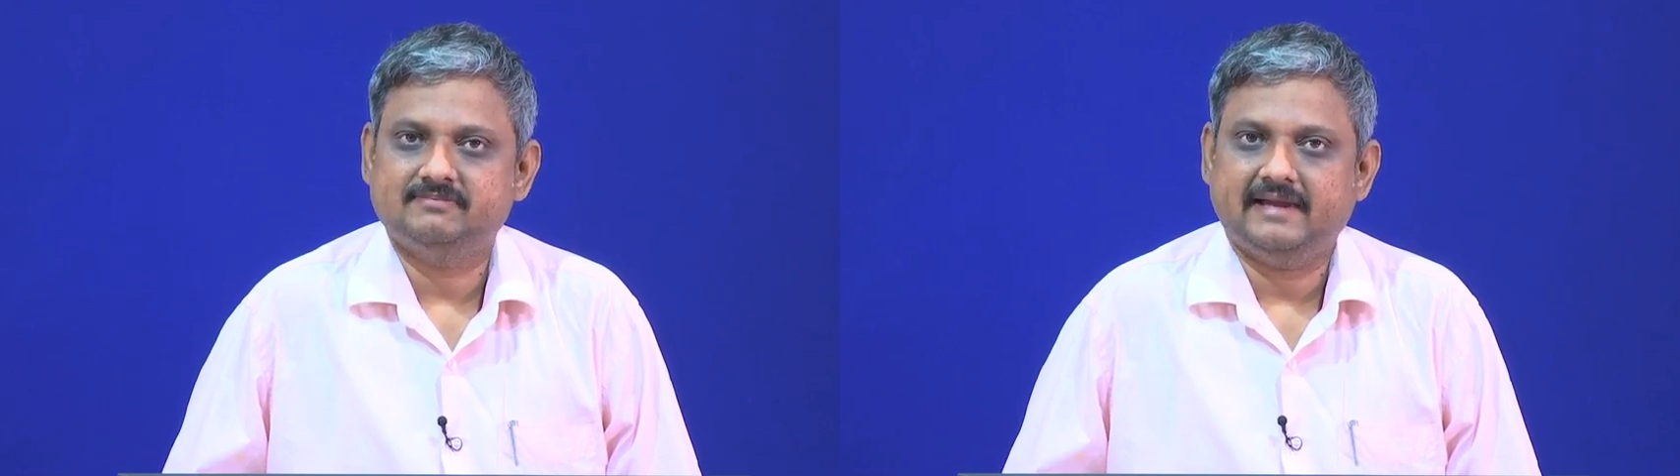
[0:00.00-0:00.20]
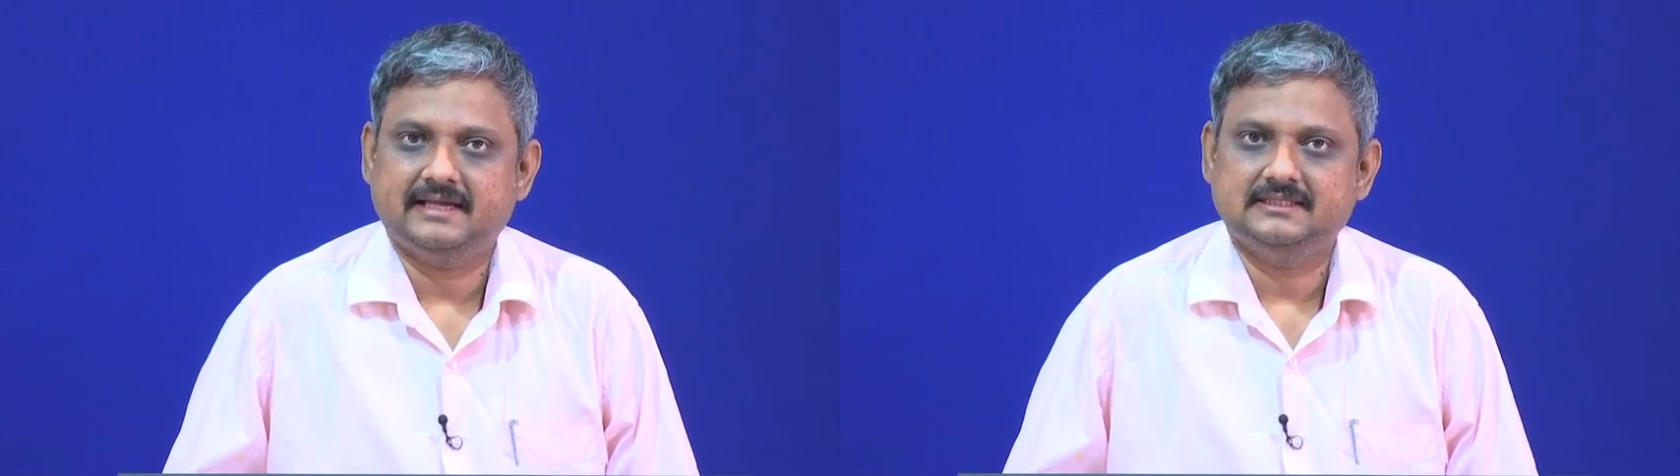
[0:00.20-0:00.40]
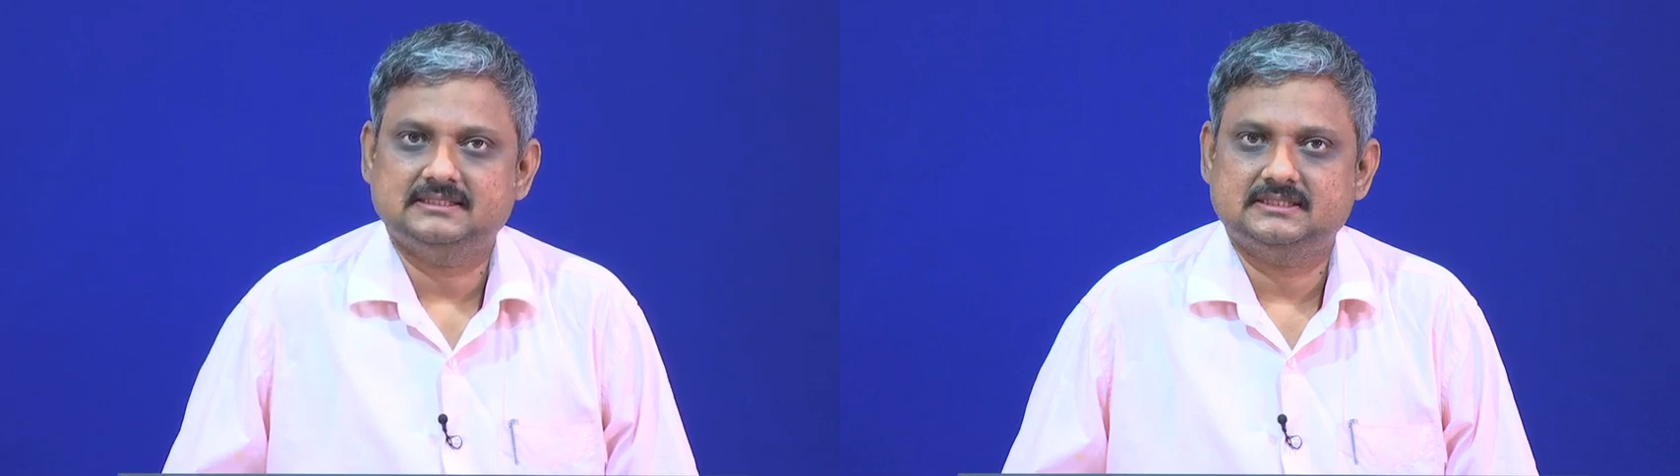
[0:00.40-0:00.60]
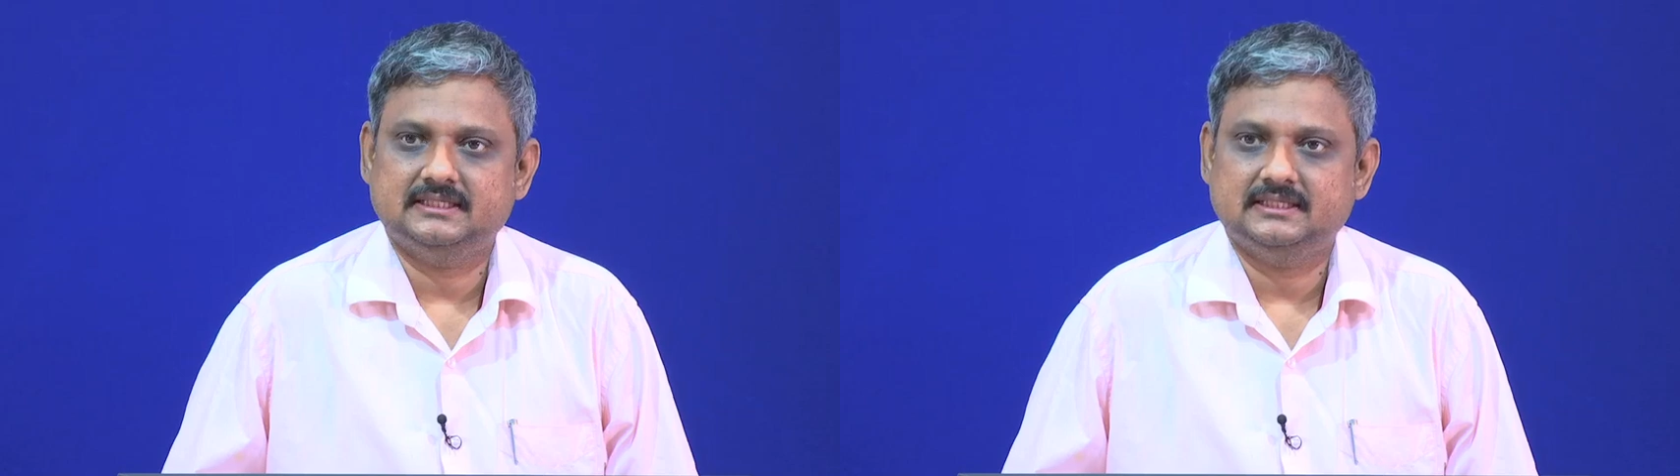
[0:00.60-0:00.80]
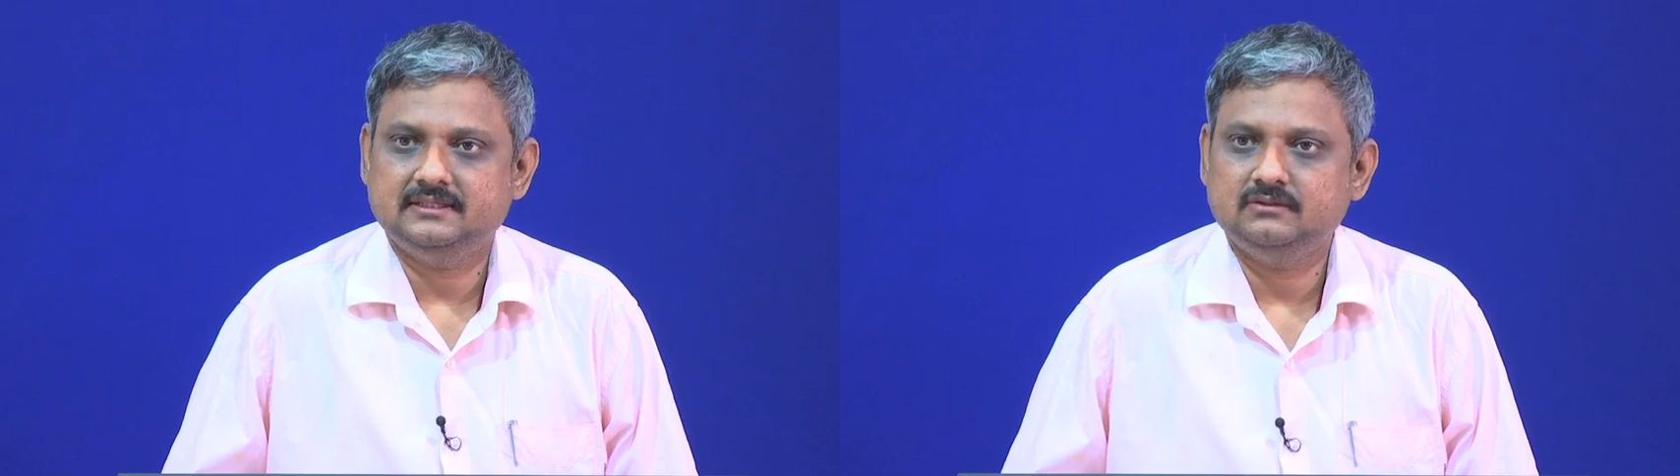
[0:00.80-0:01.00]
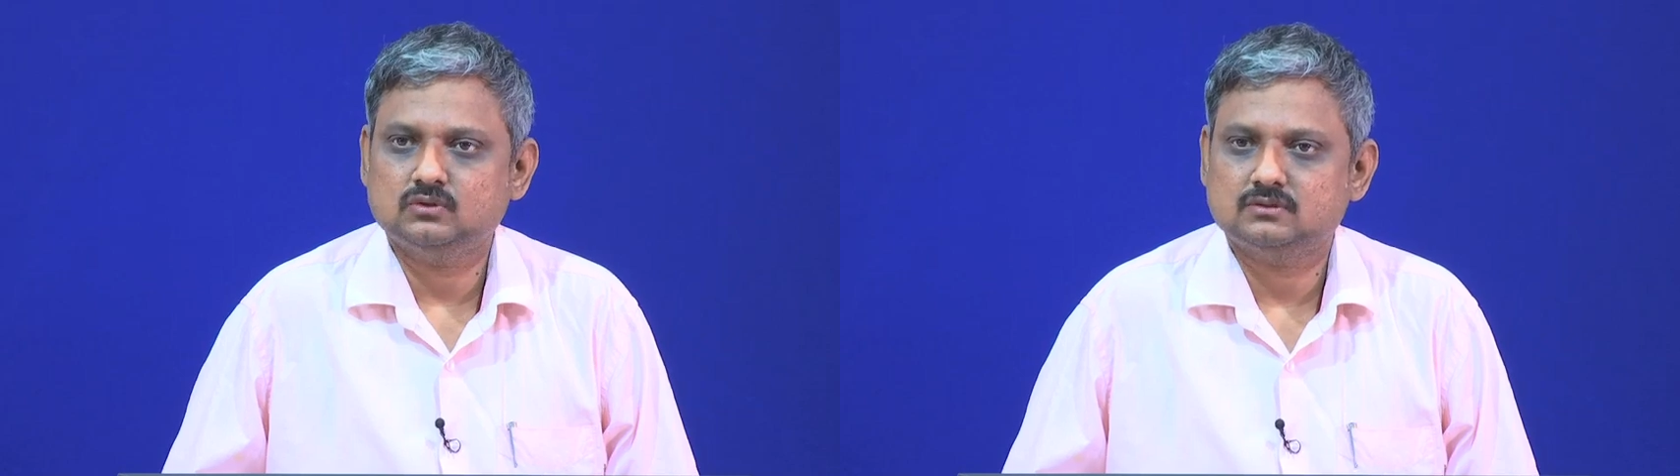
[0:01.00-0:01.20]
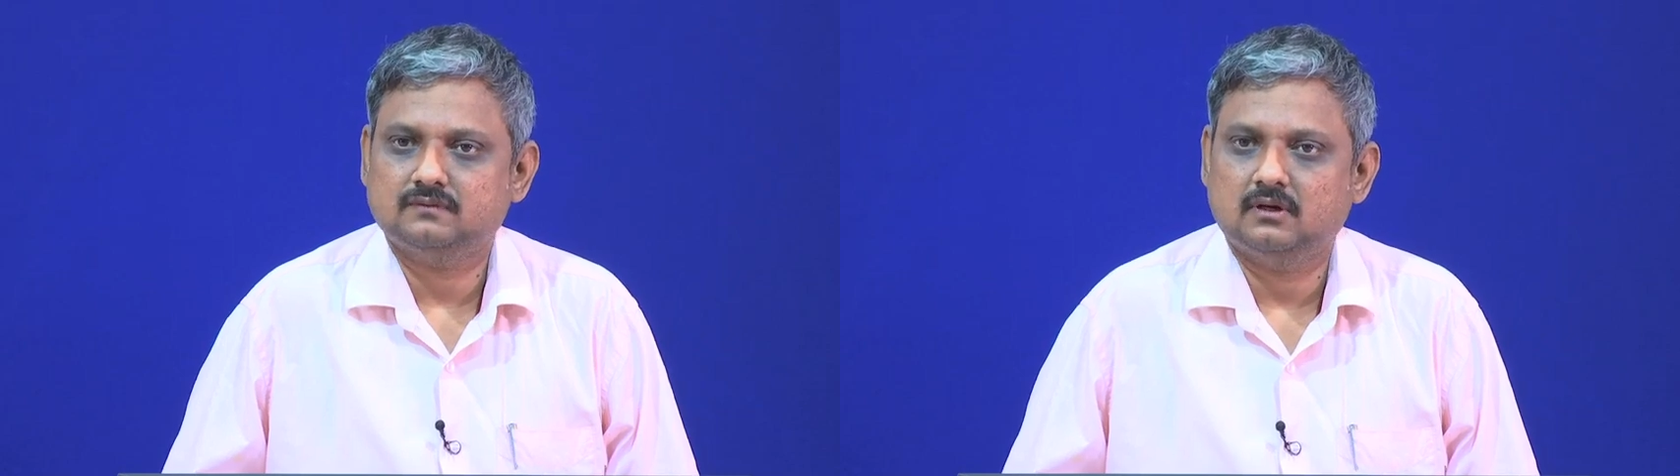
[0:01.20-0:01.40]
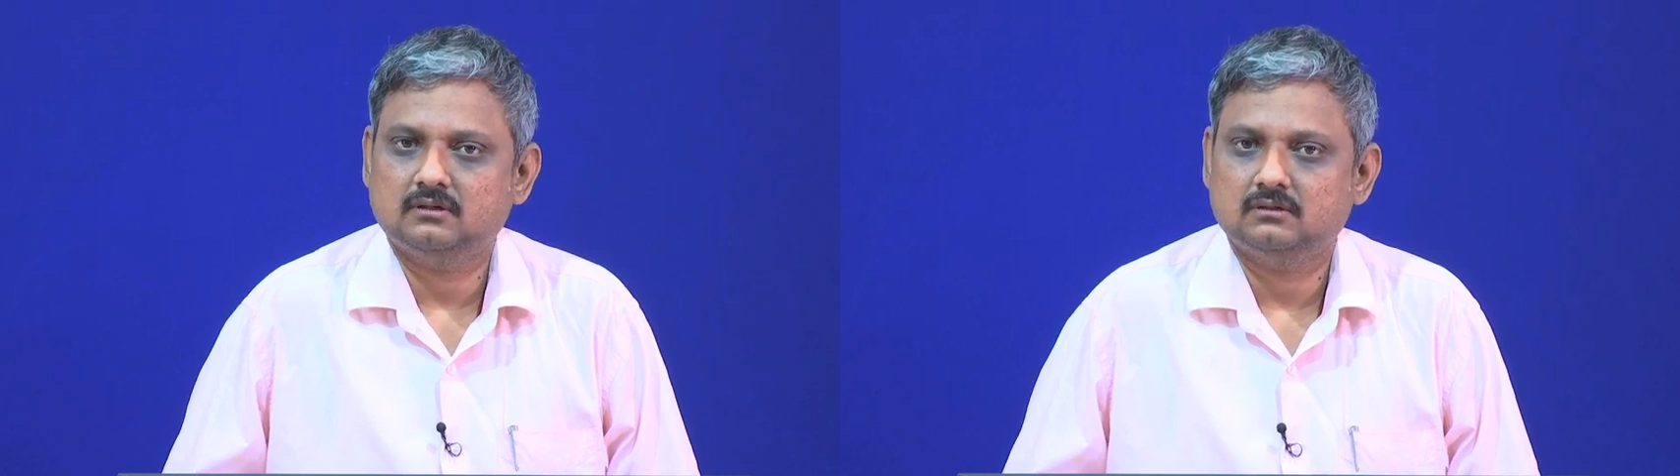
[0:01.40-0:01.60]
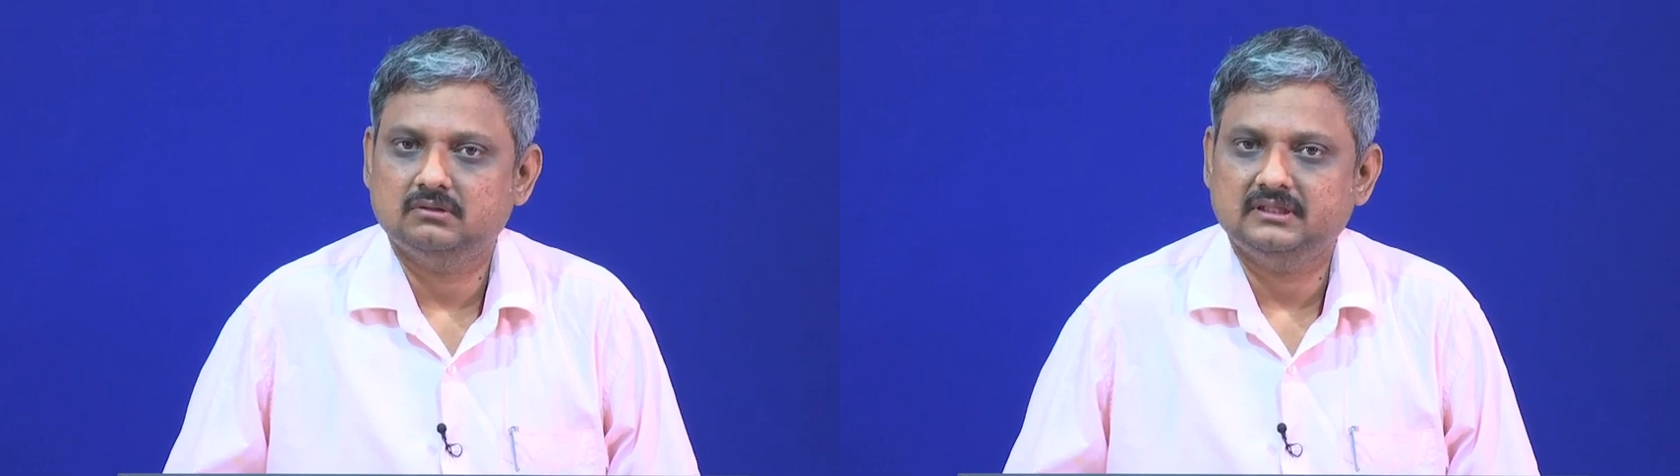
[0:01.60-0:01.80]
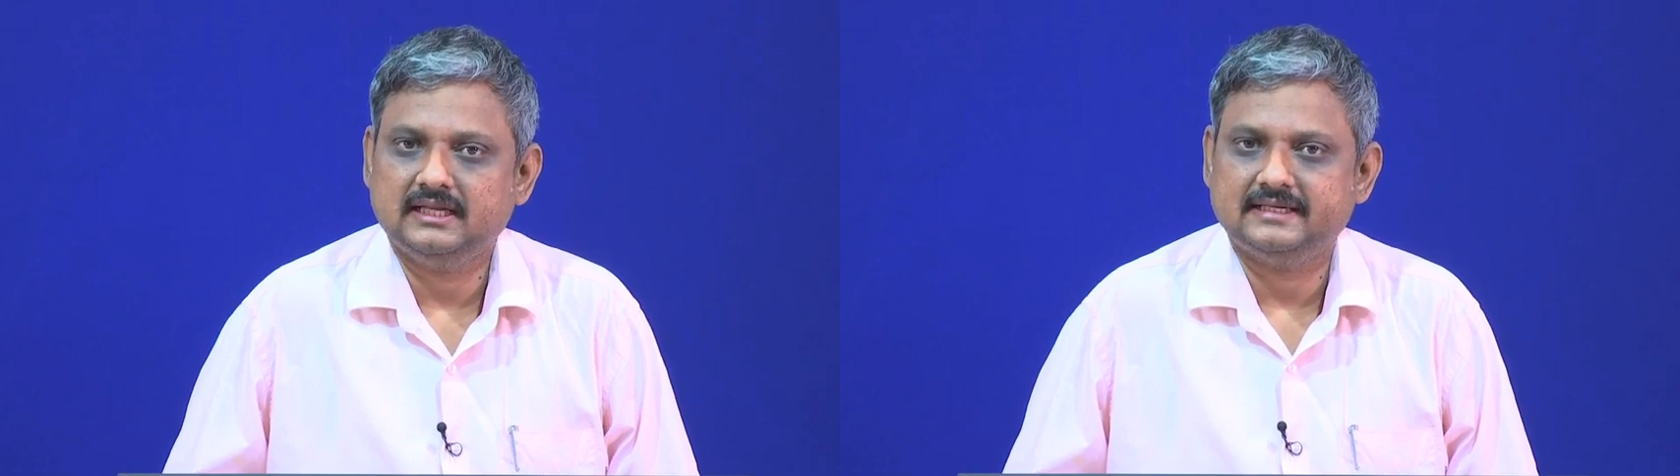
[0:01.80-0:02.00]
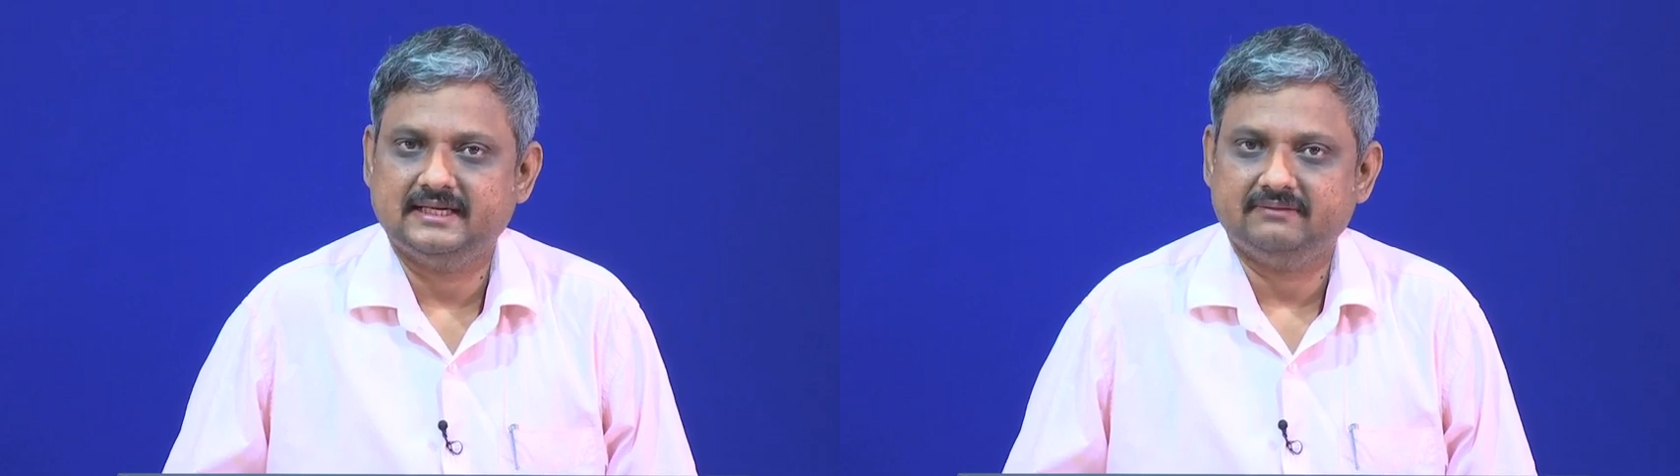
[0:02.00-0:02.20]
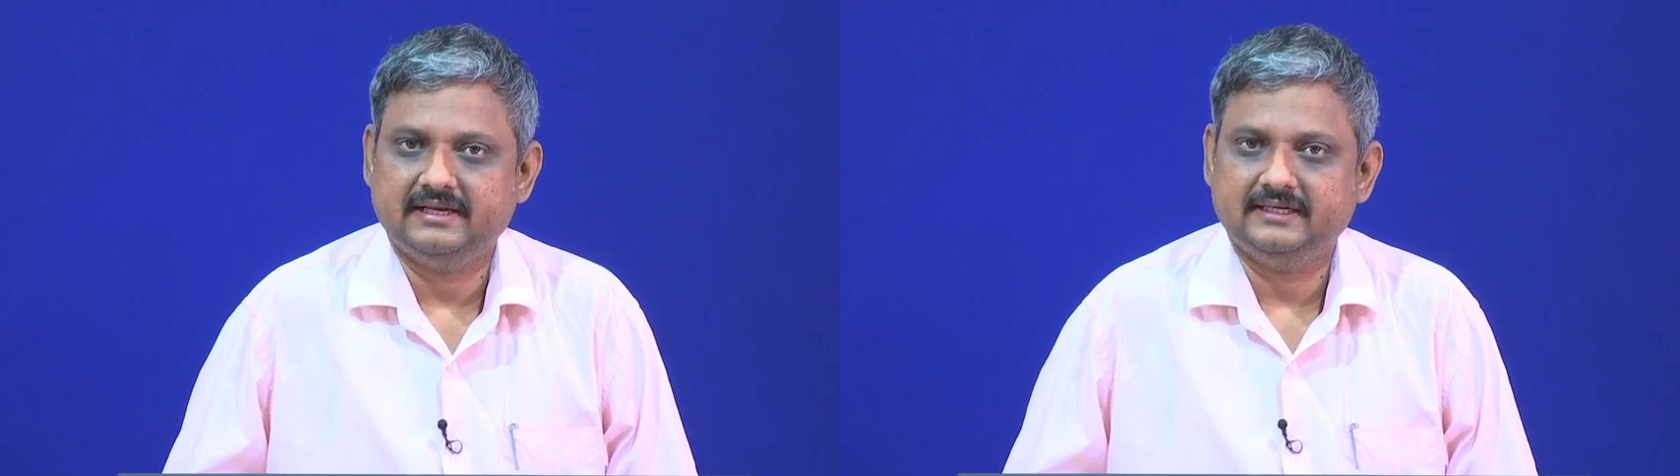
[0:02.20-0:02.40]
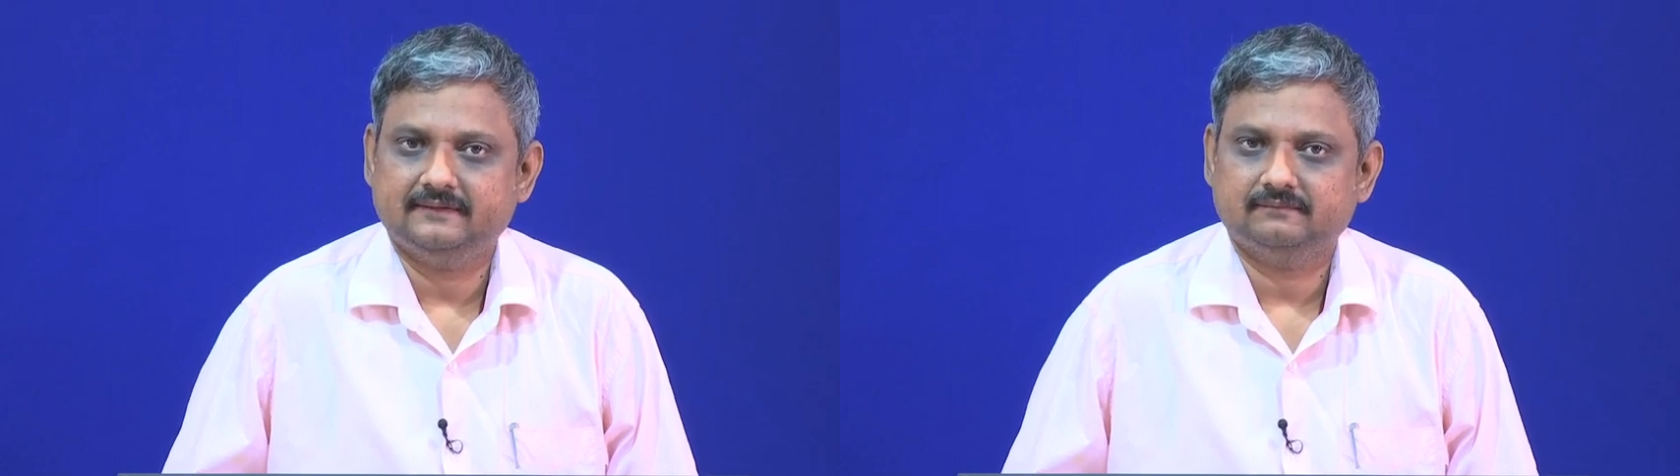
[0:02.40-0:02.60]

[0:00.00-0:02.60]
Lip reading: packages that are used for doing the data mining.